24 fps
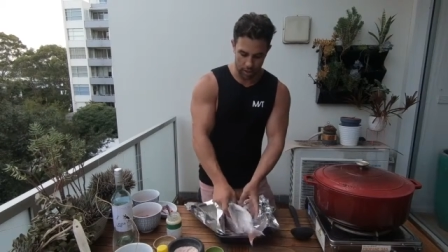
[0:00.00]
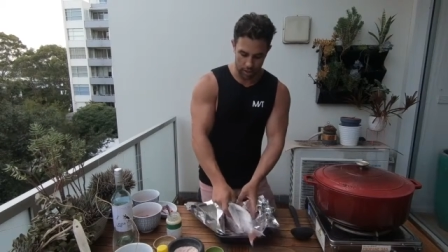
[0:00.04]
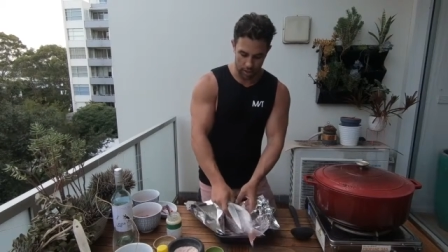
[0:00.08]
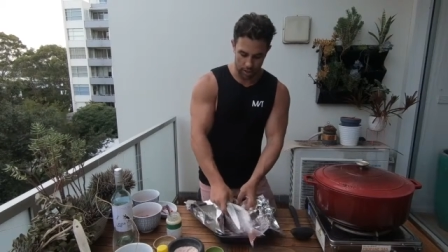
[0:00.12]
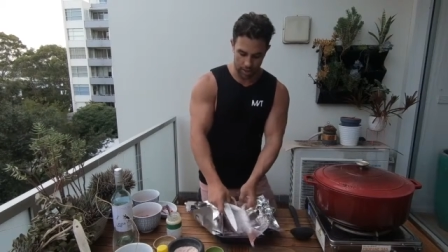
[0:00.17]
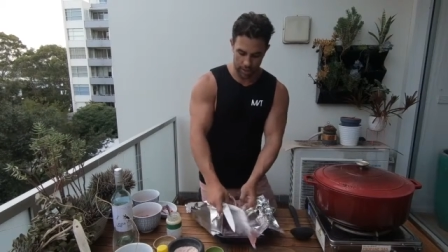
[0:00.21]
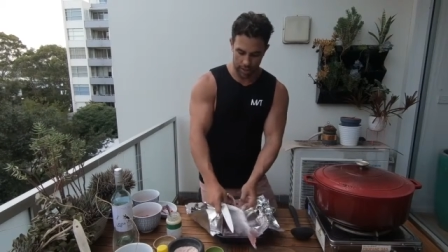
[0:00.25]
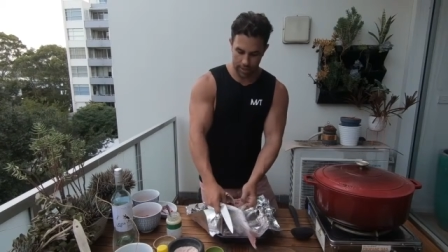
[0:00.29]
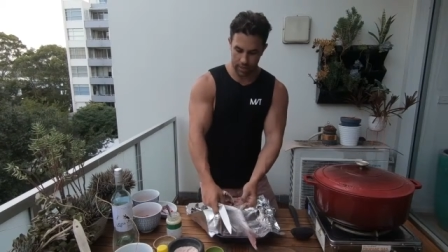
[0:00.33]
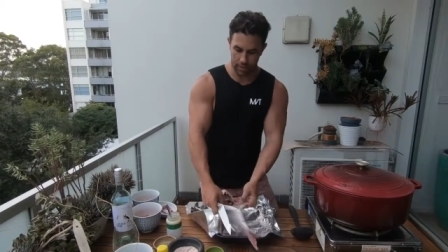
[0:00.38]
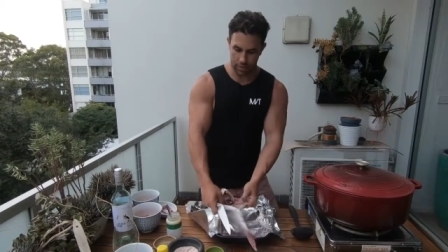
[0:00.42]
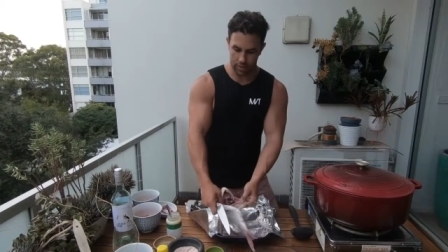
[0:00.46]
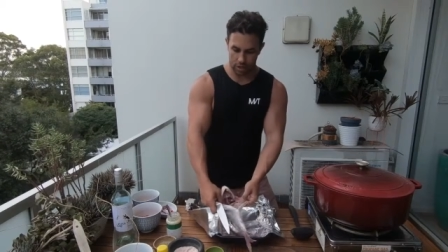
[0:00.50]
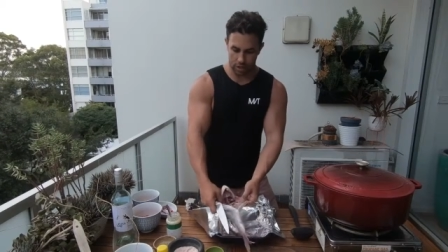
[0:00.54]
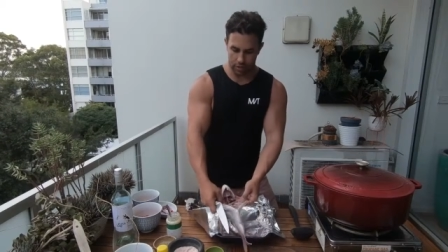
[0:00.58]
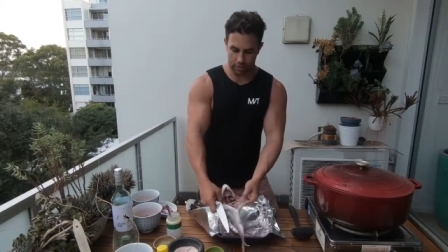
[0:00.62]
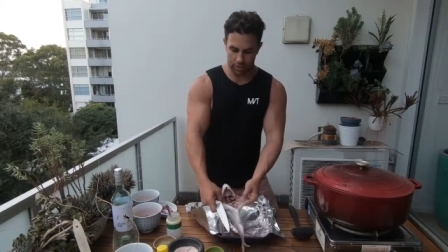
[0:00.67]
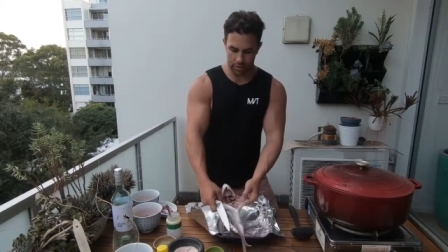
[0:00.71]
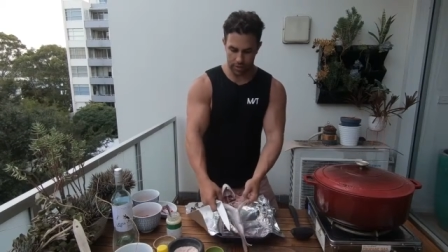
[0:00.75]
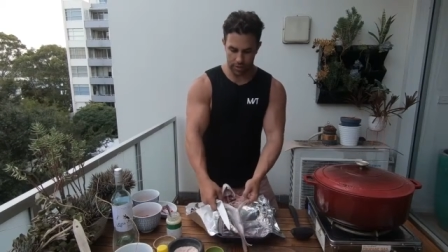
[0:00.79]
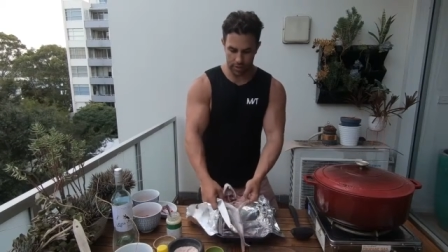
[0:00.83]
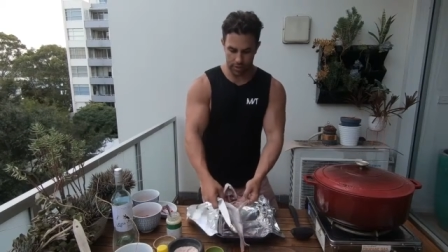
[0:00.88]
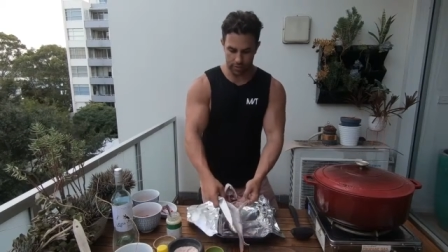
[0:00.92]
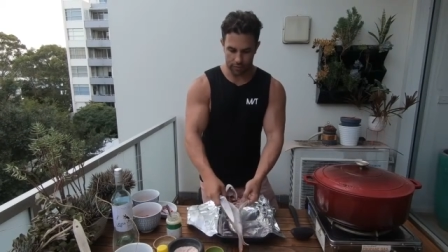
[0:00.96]
cleaned,
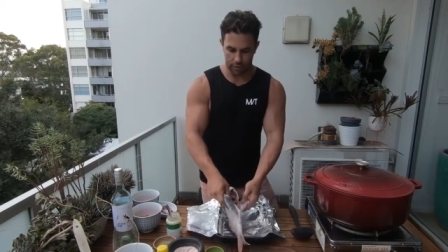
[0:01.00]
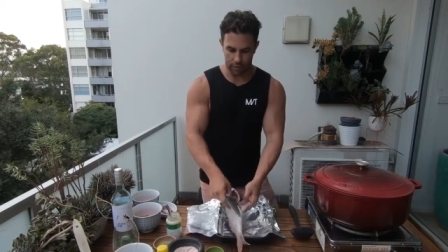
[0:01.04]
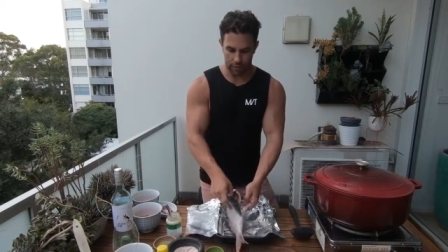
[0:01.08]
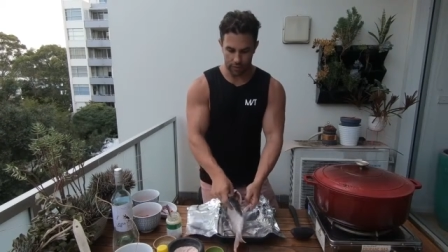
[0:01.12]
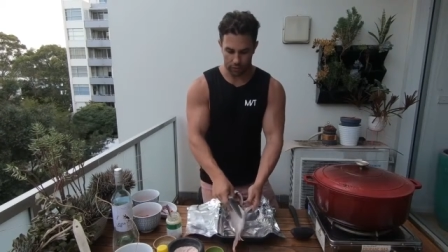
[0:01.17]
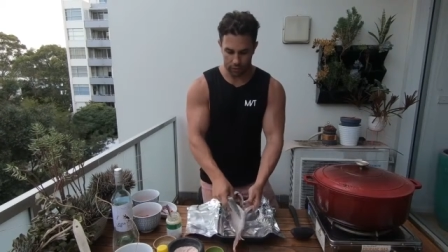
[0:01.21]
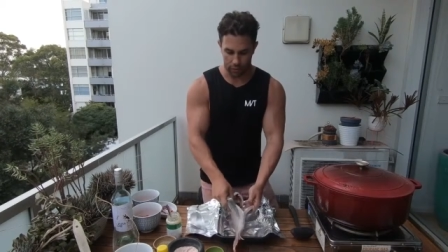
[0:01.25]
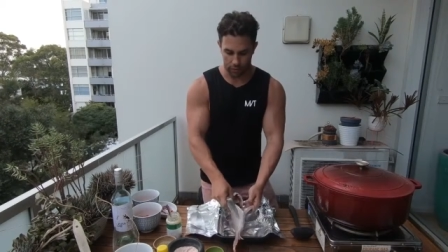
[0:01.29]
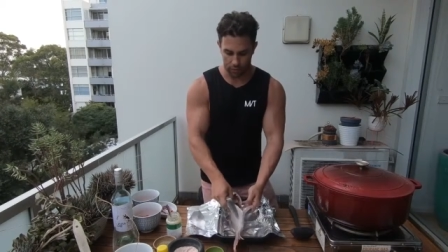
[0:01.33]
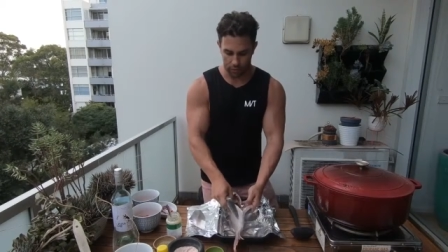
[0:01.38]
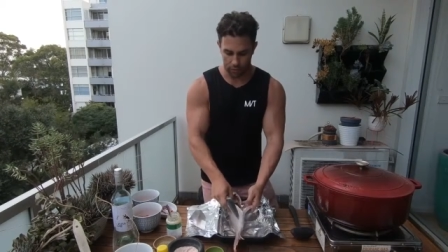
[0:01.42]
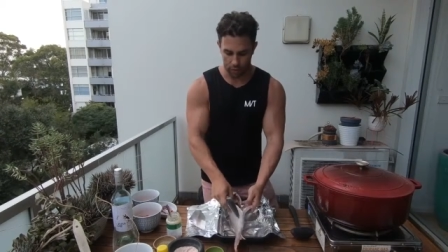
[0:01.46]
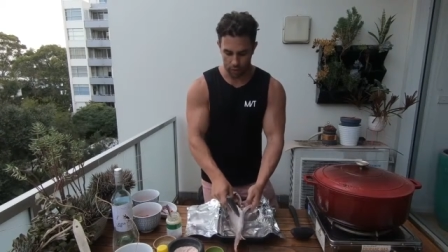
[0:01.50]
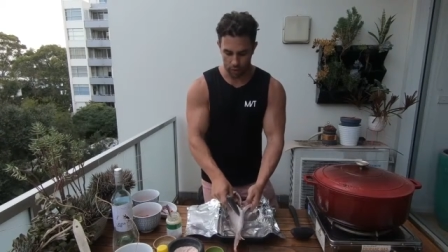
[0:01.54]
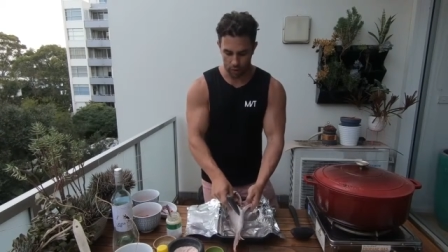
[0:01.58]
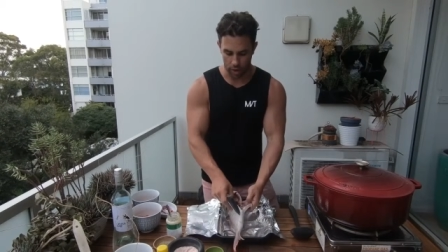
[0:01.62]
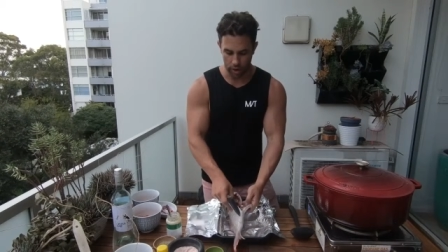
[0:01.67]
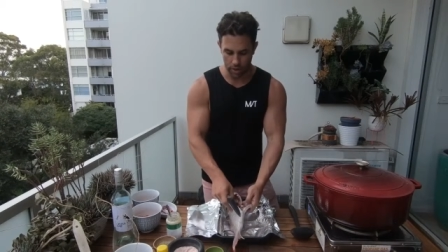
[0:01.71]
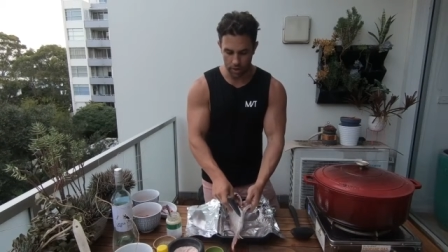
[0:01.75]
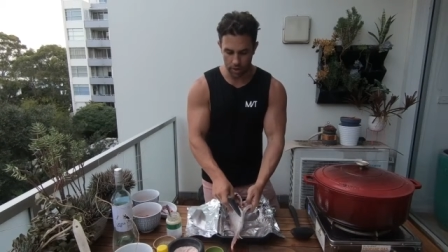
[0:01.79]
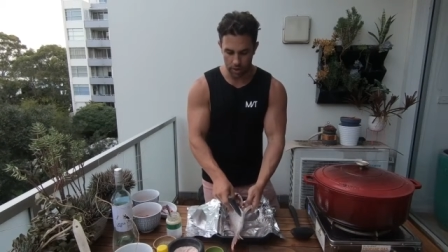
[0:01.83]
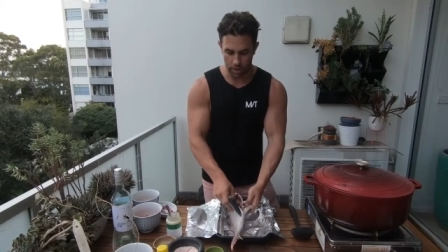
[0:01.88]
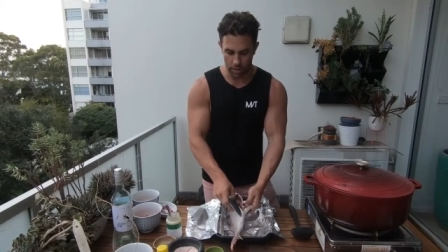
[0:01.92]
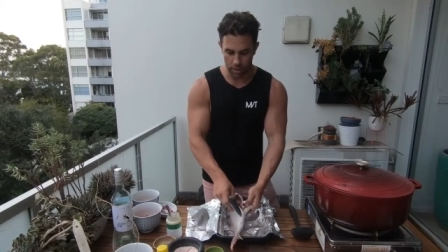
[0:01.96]
obviously for free for
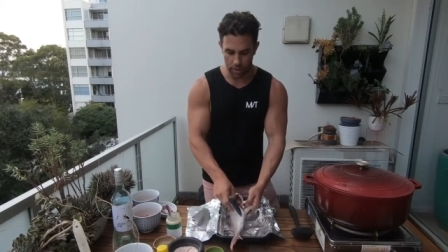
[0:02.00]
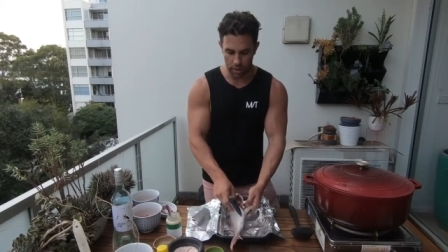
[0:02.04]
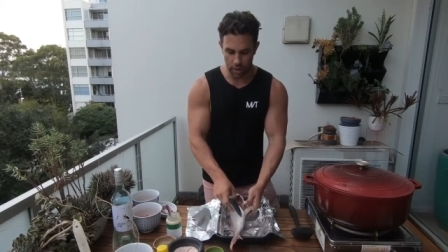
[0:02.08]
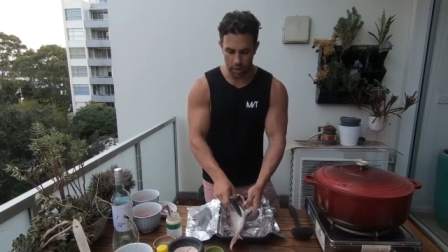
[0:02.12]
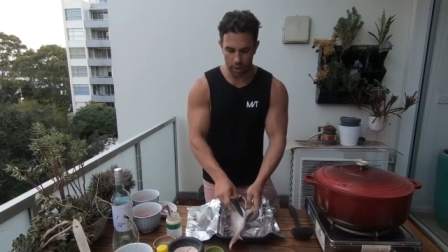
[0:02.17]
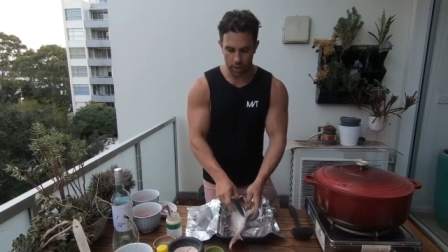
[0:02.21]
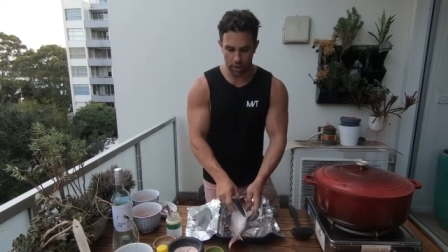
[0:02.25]
us.